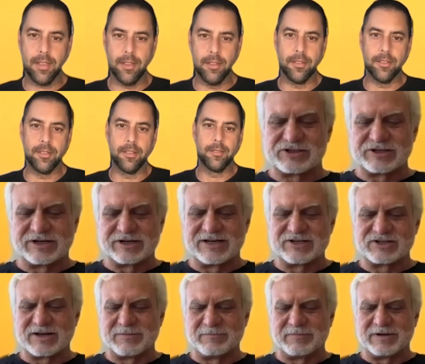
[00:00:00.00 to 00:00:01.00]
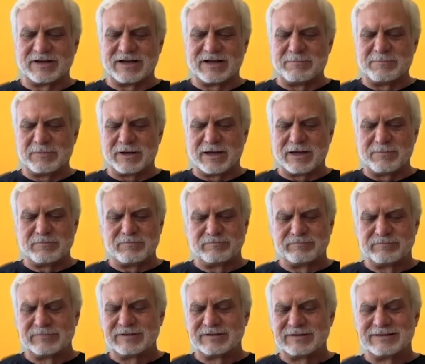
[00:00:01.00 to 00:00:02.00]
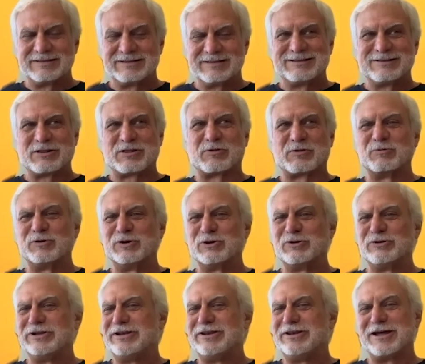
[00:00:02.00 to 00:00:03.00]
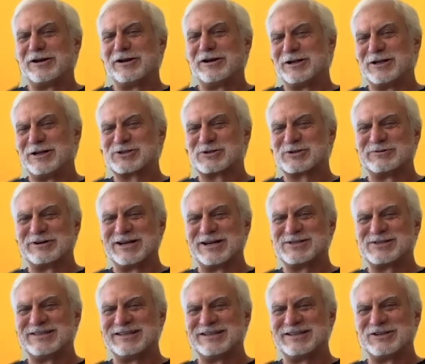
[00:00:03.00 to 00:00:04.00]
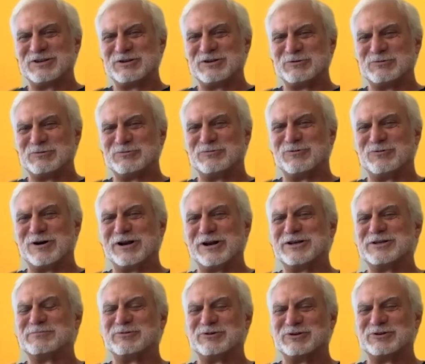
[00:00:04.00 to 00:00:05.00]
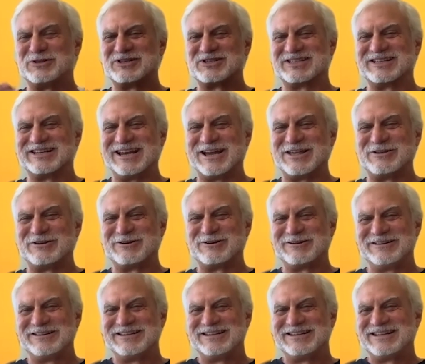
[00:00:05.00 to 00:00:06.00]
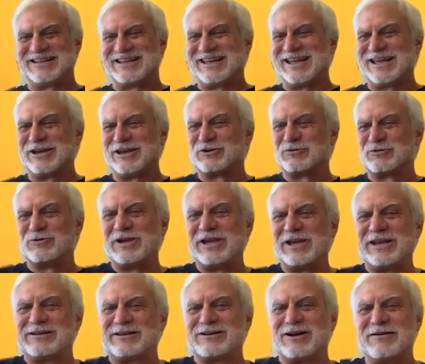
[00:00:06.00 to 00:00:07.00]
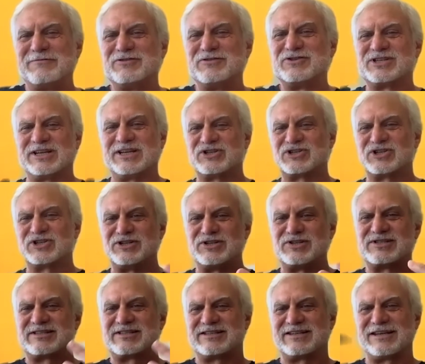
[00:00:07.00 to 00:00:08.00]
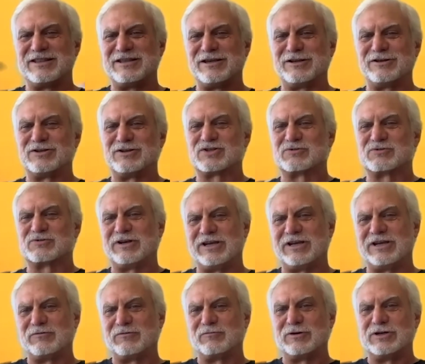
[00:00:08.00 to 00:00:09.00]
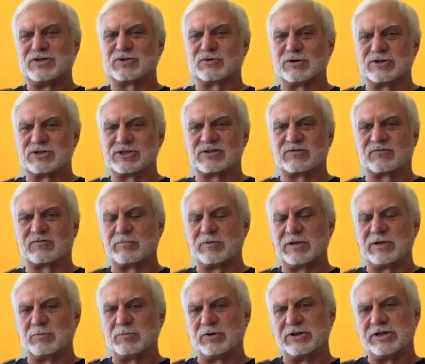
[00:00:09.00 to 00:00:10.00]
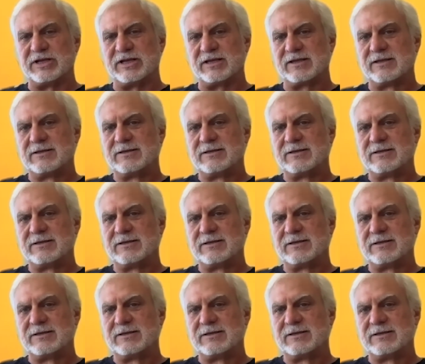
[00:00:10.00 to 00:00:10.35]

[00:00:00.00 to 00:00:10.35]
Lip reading: Well, thanks, Josh. I'm thrilled and not at all surprised that you wanted to put this together and create conversations in the industry and resources for people to